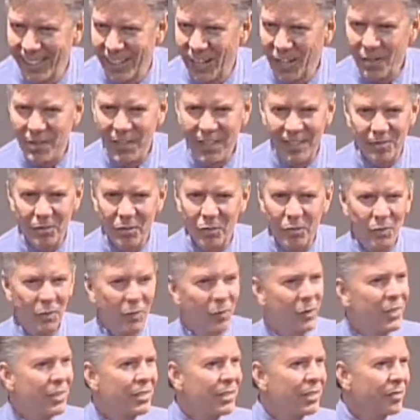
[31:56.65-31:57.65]

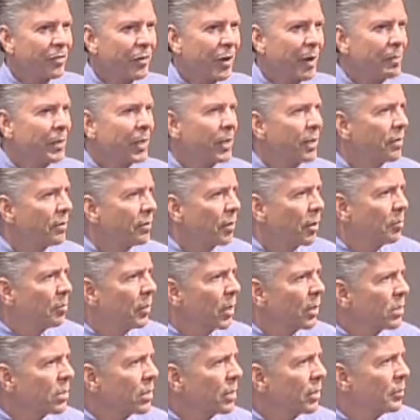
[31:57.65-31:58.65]
If a
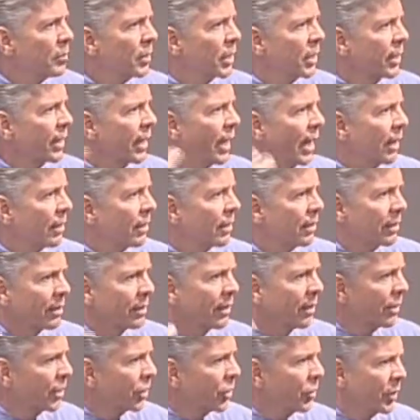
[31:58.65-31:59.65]
Muslim and a Catholic
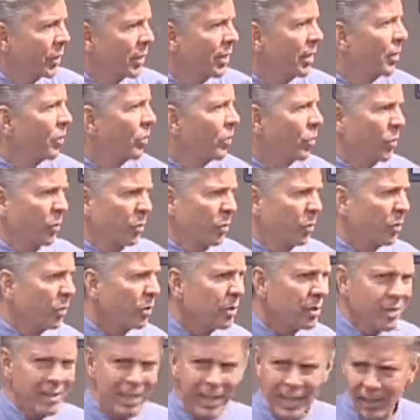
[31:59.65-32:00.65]
arguing,
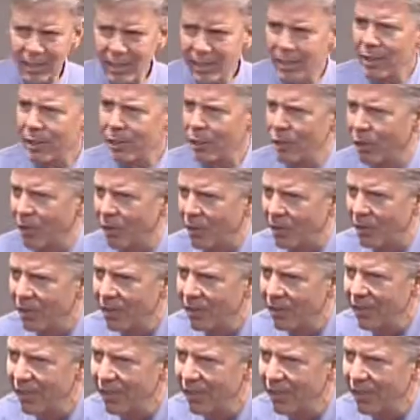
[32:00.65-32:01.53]
where's that going to go,